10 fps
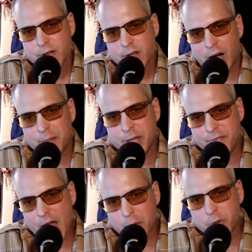I
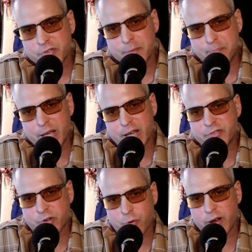mean, that was the
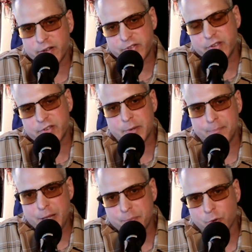biggest criticism,
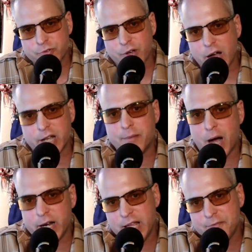and people were talking
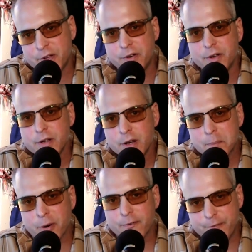about even
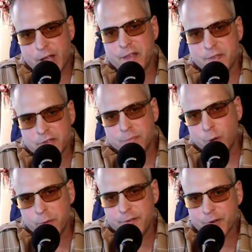preventing this
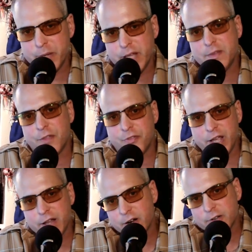movie from hitting the
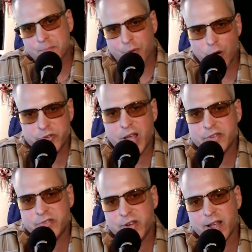theaters,
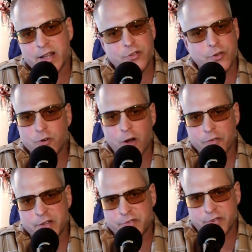protesting it, and doing all
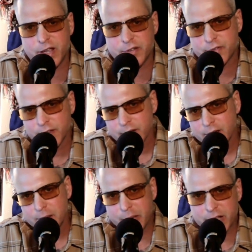these things
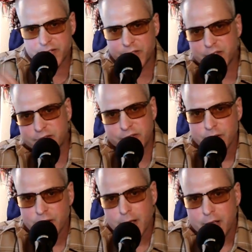because of this
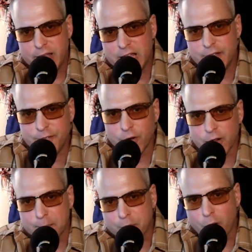
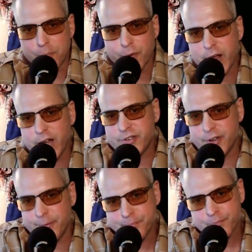evil
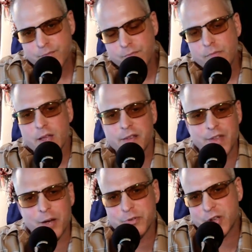appropriation
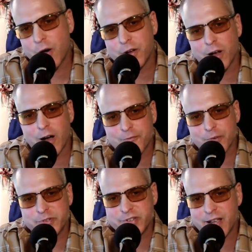that was going on
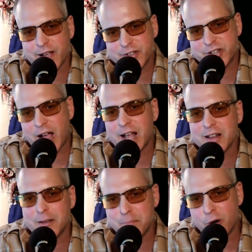from Shia
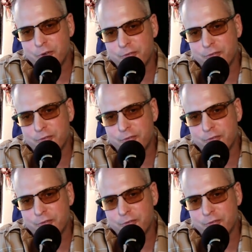LaBeouf.